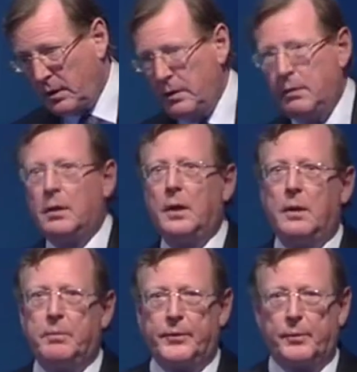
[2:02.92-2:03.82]
ground,
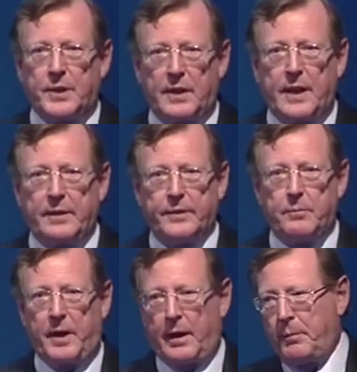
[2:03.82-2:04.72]
but there was a line on
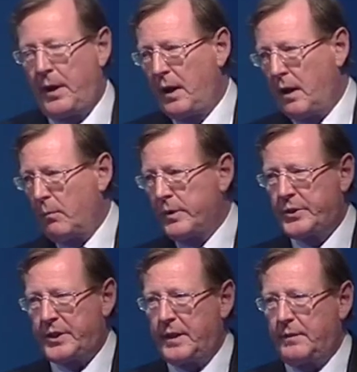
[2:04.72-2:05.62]
the map. On
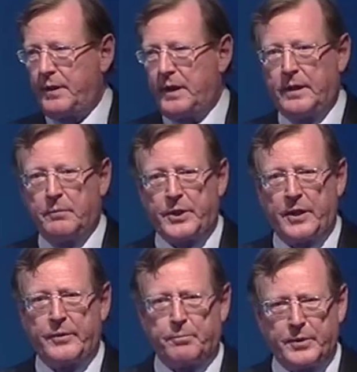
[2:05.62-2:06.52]
one side of the line was
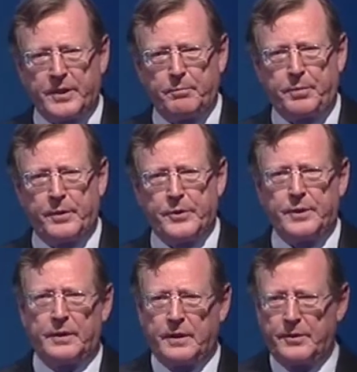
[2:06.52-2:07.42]
100%
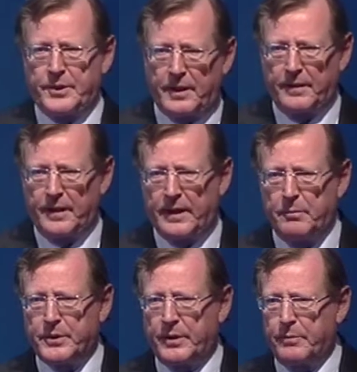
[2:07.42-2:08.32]
Protestant, the other side of the
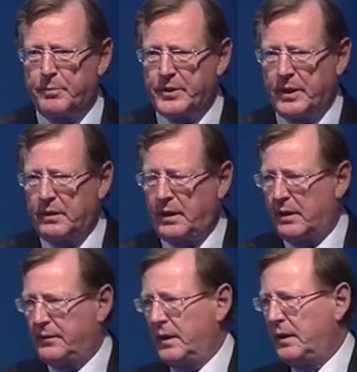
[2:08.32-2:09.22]
line was 100%
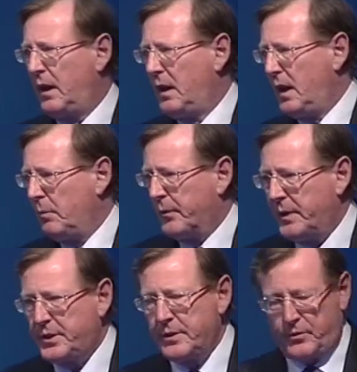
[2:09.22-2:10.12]
Catholic. With
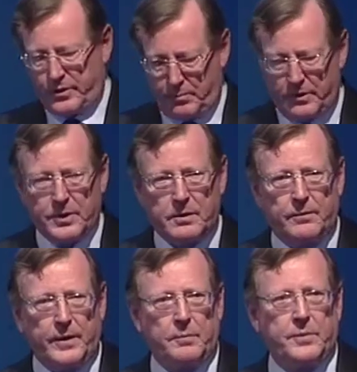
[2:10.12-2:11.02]
the recent troubles
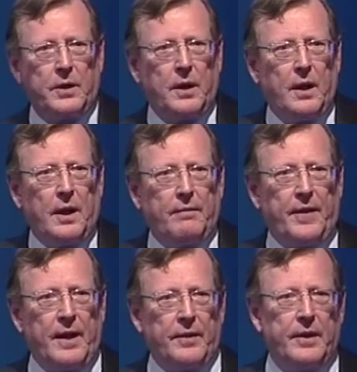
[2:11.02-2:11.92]
developed,
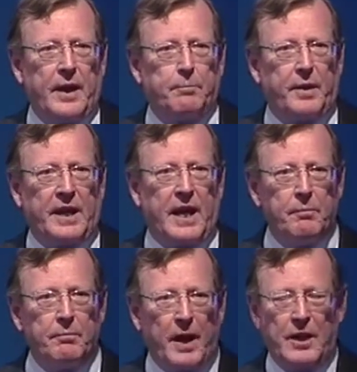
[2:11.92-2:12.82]
then it
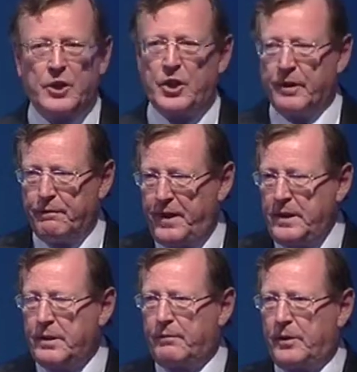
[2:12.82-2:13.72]
became
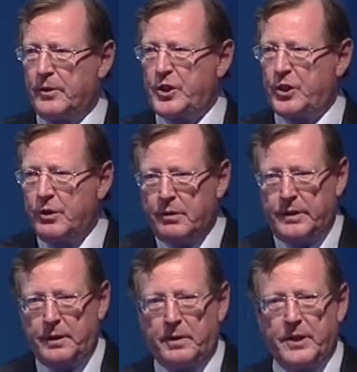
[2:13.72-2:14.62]
convenient for a
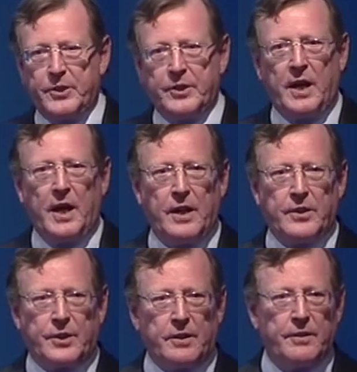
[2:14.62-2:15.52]
security reason
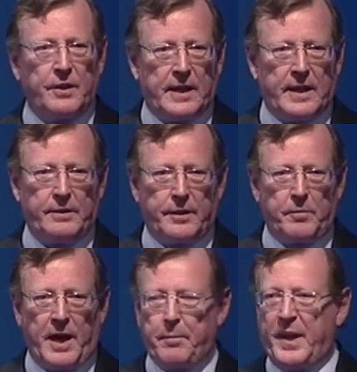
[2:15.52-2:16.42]
to turn the line on
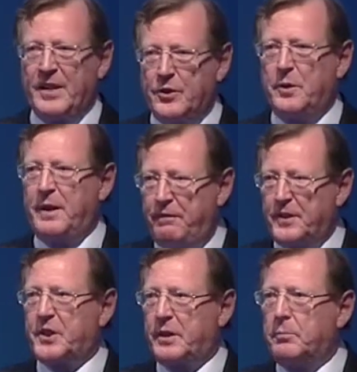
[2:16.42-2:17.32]
the map into a
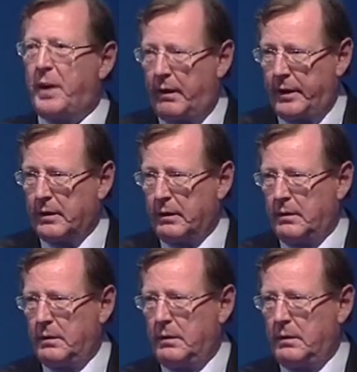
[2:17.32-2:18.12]
physical barrier.